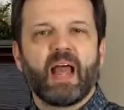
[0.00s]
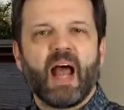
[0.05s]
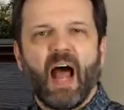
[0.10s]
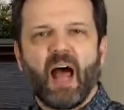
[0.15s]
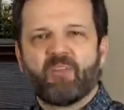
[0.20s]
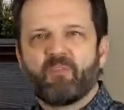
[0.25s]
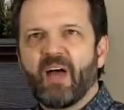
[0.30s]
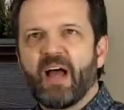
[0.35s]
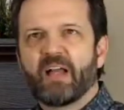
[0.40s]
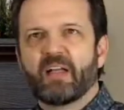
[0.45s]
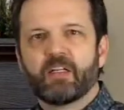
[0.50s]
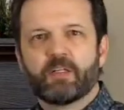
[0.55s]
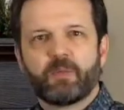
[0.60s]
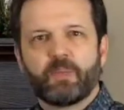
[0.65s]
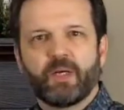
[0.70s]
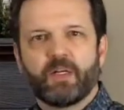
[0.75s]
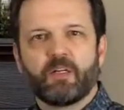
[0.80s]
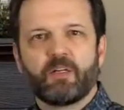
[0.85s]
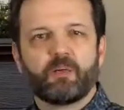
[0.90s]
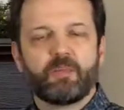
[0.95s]
I find it to
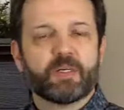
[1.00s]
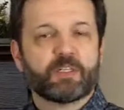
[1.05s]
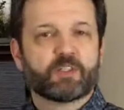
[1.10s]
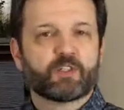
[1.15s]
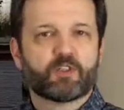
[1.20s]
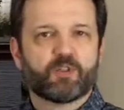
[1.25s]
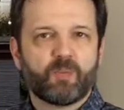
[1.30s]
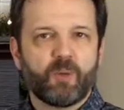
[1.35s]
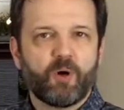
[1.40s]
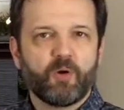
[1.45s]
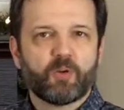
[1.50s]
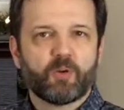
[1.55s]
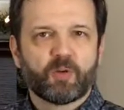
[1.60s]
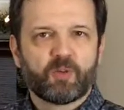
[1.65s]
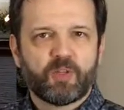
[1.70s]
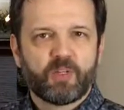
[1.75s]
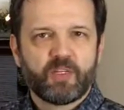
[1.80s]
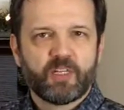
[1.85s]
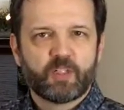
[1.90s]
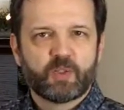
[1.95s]
be a little bit smoother
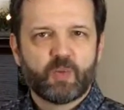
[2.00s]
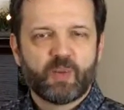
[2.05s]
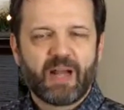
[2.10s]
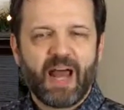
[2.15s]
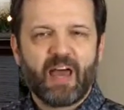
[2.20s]
than this one.